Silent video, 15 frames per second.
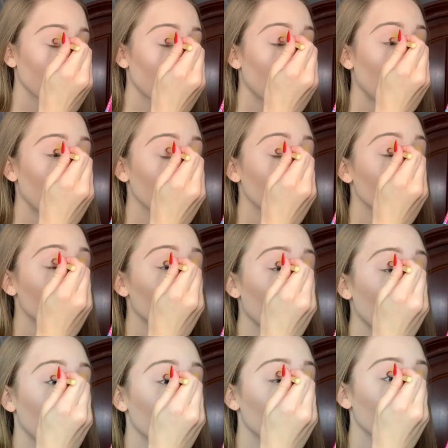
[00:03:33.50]
Kind of
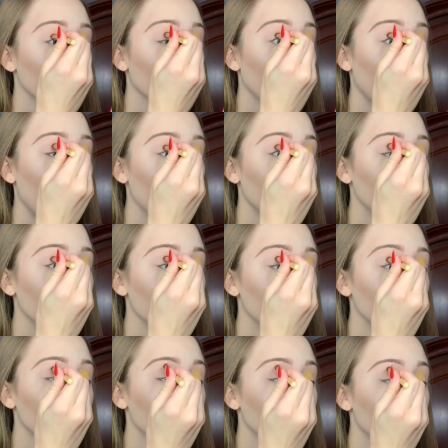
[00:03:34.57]
overlapping
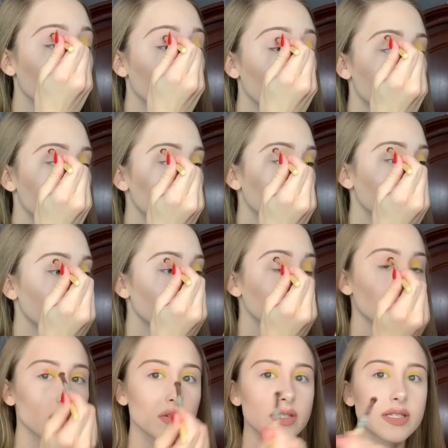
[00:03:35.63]
them. Still doing
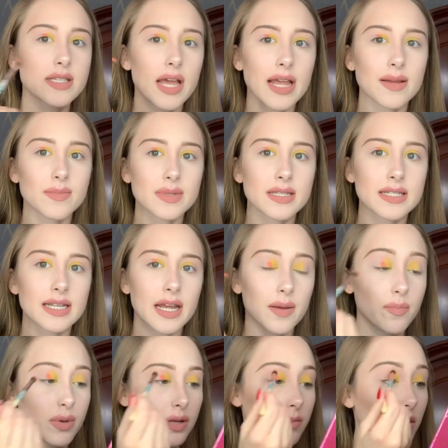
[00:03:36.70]
those same
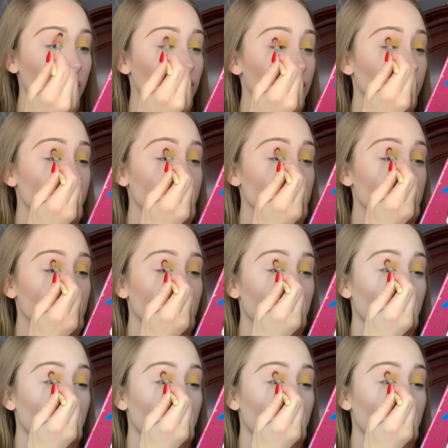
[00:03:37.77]
stamping motions.